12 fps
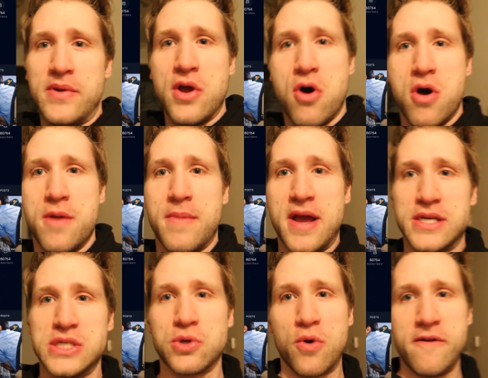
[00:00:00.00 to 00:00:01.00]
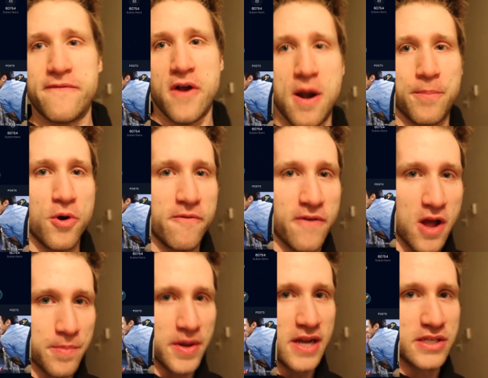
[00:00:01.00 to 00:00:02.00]
to me on my Storyfire
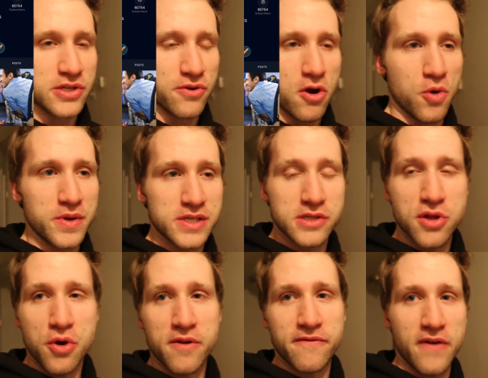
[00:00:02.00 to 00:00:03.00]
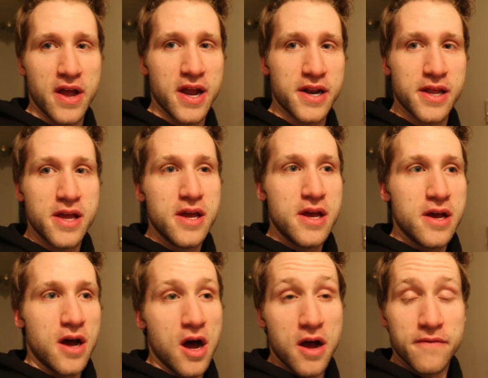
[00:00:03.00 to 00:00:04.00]
profile page so you're always notified
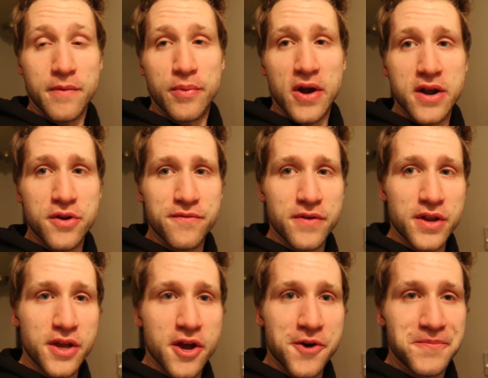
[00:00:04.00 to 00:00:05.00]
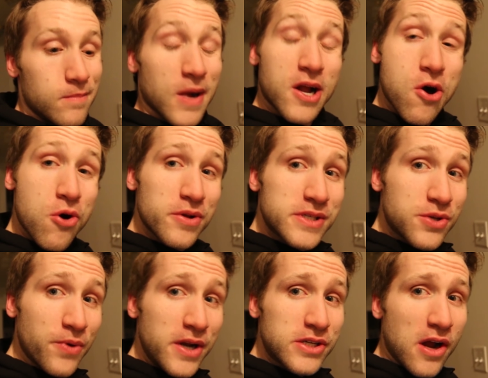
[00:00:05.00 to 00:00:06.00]
of a brand new video. My goal is
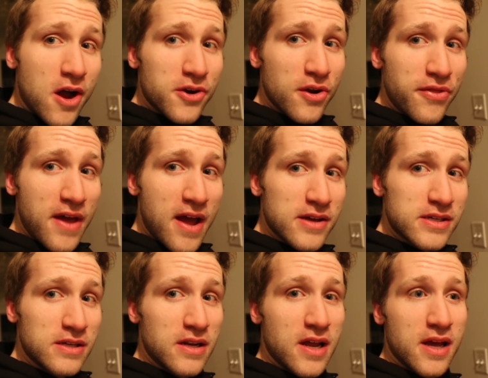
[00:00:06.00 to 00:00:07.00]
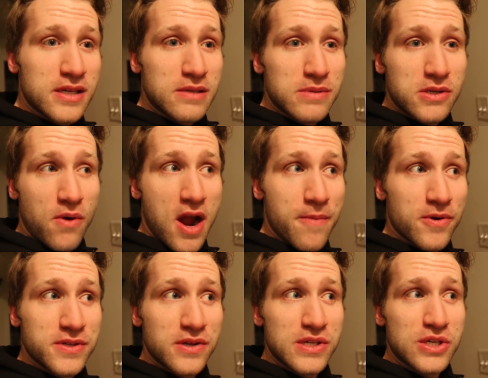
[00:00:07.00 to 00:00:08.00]
to reach 100,000 uh,
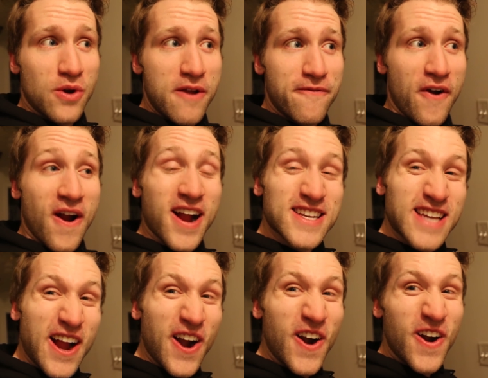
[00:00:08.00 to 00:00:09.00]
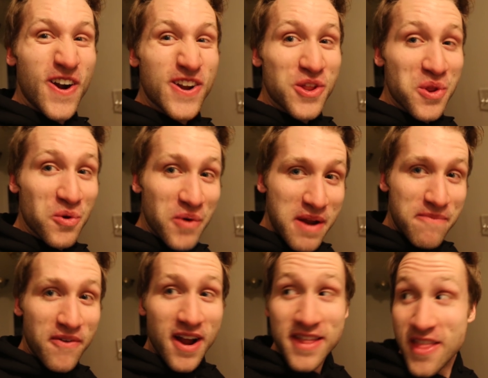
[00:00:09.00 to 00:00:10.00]
subscribers on Storyfire because I heard through the
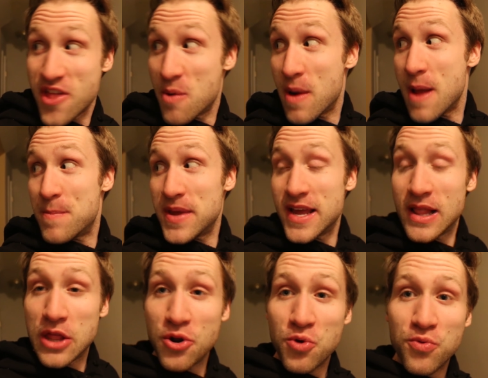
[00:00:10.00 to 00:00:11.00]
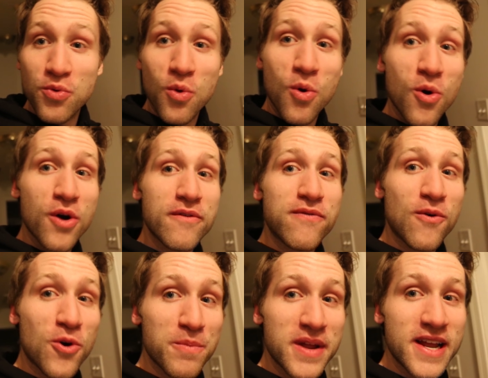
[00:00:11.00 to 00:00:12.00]
grapevine there might be a little reward
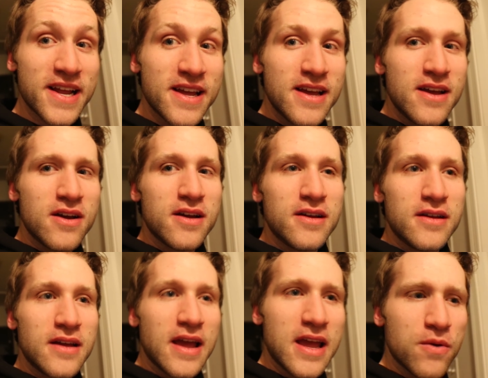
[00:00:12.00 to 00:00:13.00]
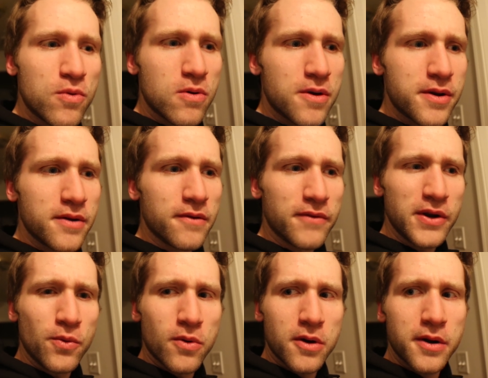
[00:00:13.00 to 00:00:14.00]
for me. A ward?
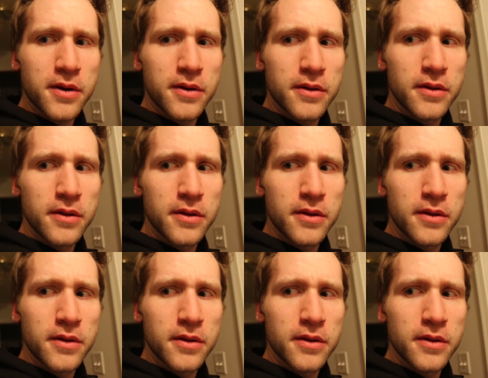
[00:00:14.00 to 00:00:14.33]
Reward?